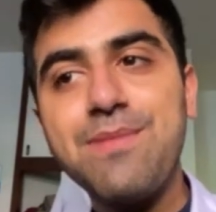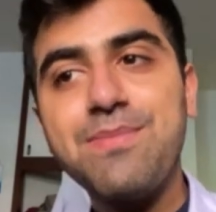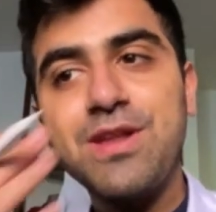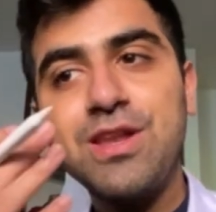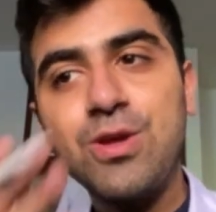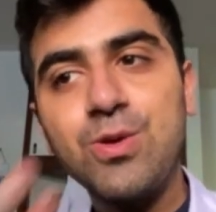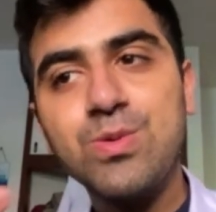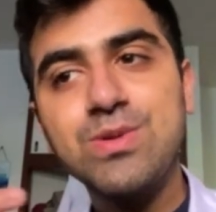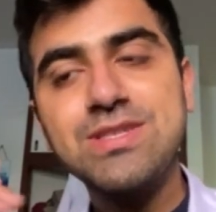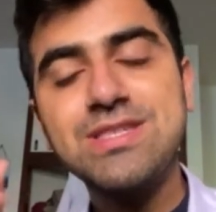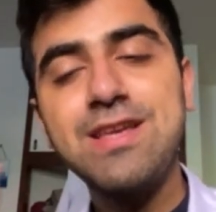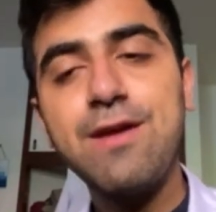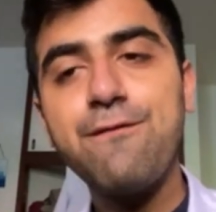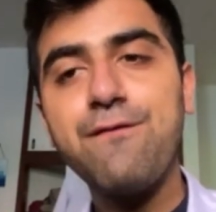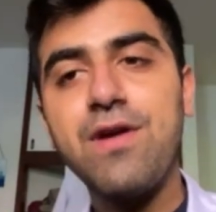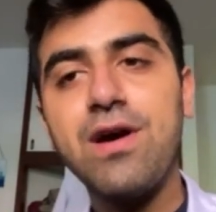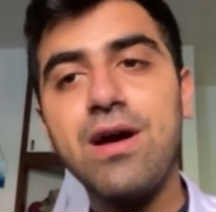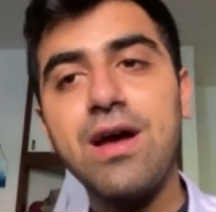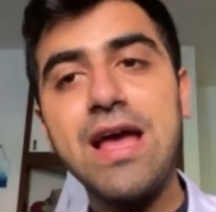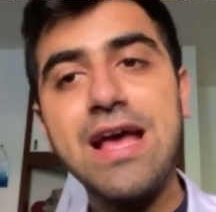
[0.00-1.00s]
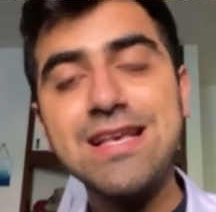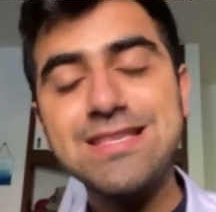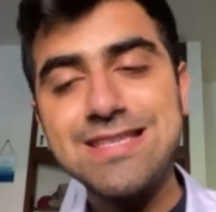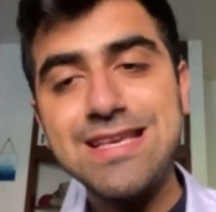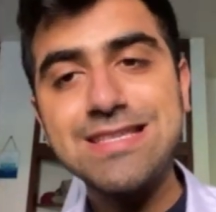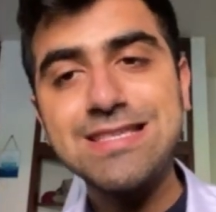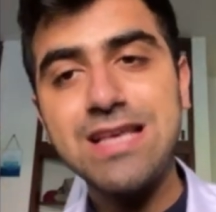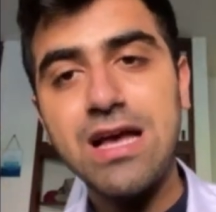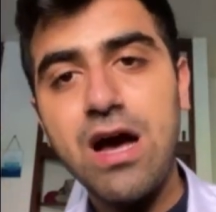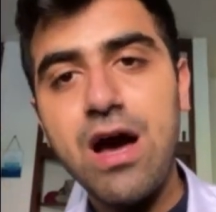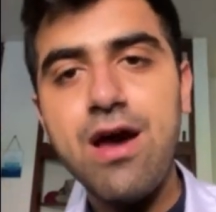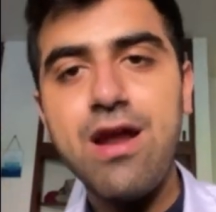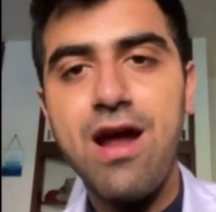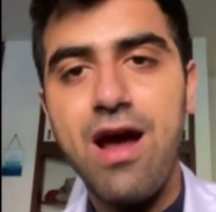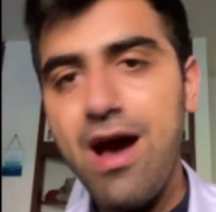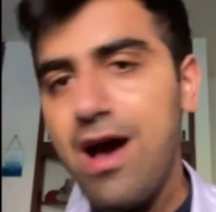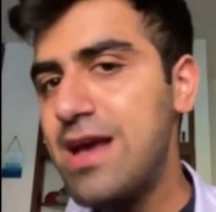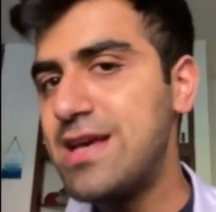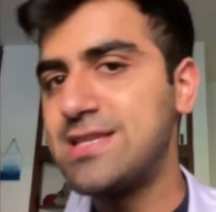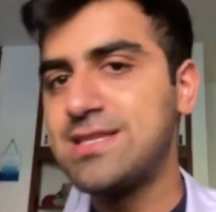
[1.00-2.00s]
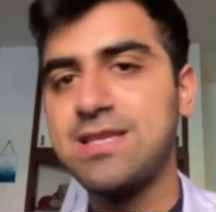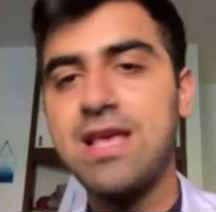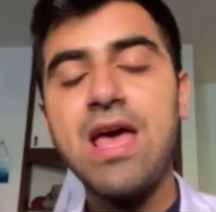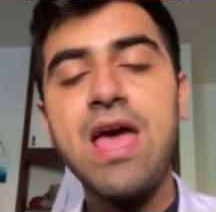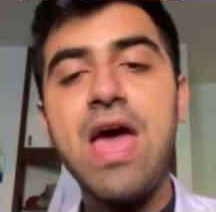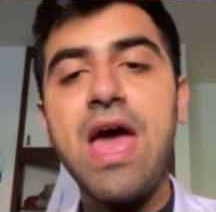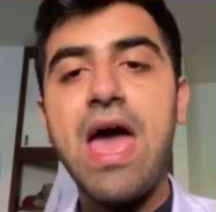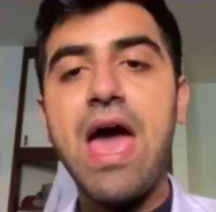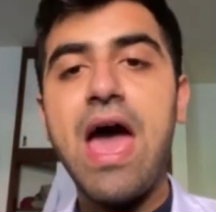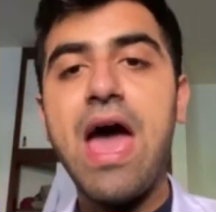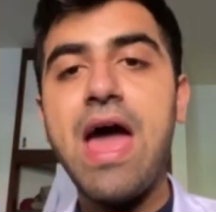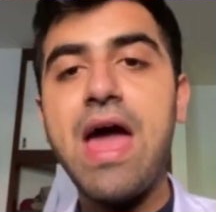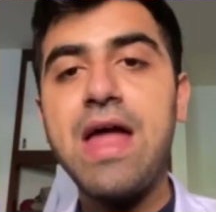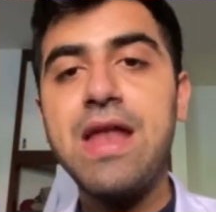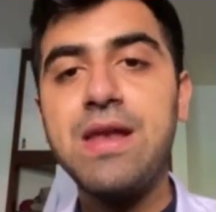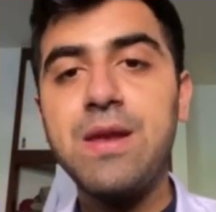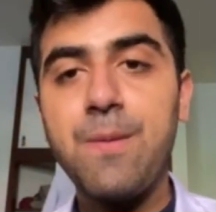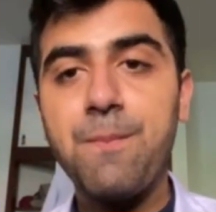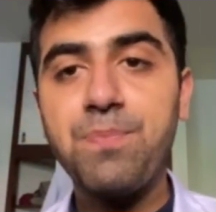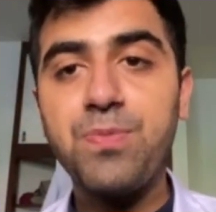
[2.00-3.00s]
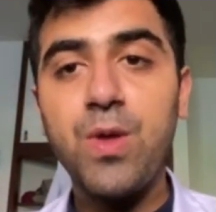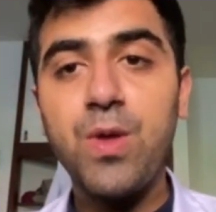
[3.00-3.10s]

And you will say for SSRIs and